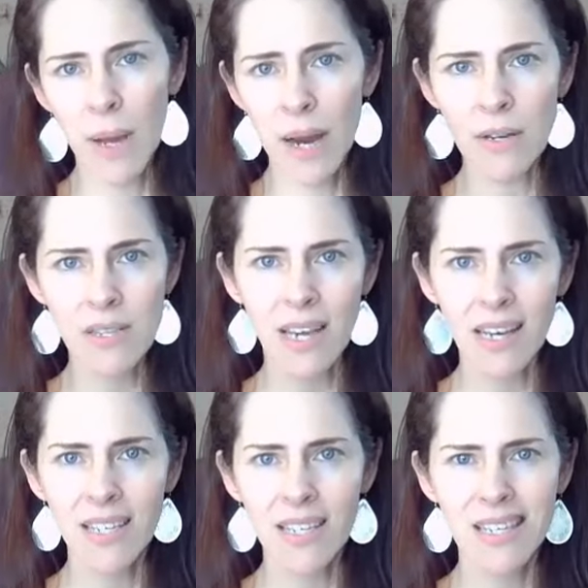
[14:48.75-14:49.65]

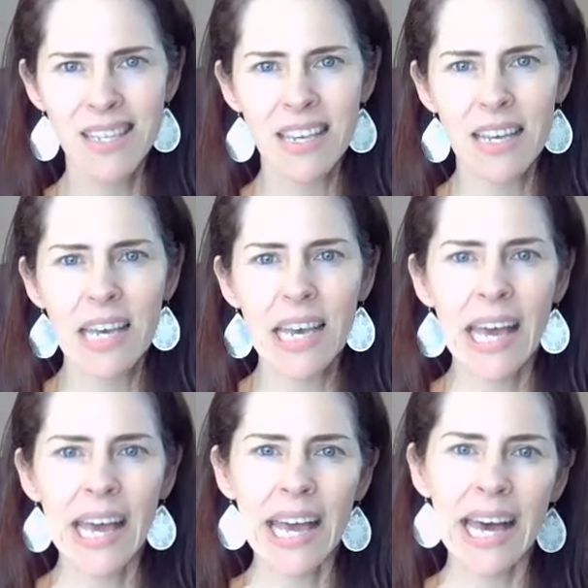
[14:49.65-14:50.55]
parasites,
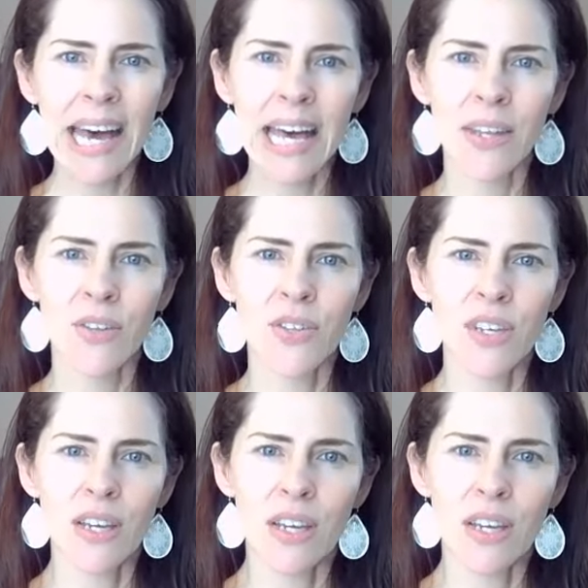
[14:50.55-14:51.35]
and